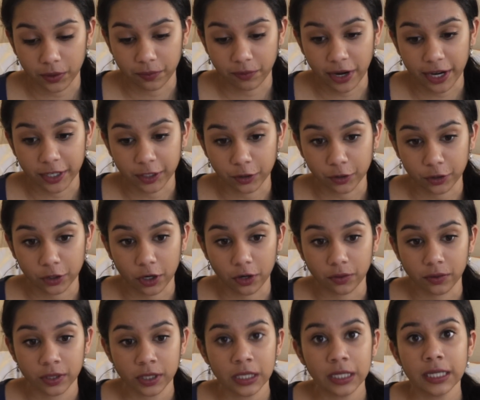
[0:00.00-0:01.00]
writing your
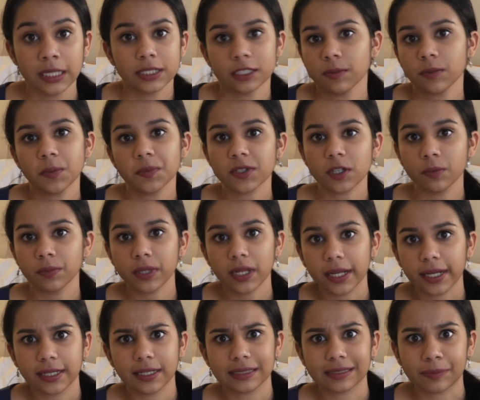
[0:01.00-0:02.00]
code sometimes they'll be
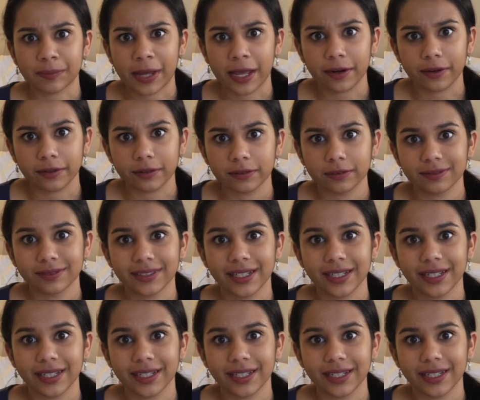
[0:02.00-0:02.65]
like it doesn't matter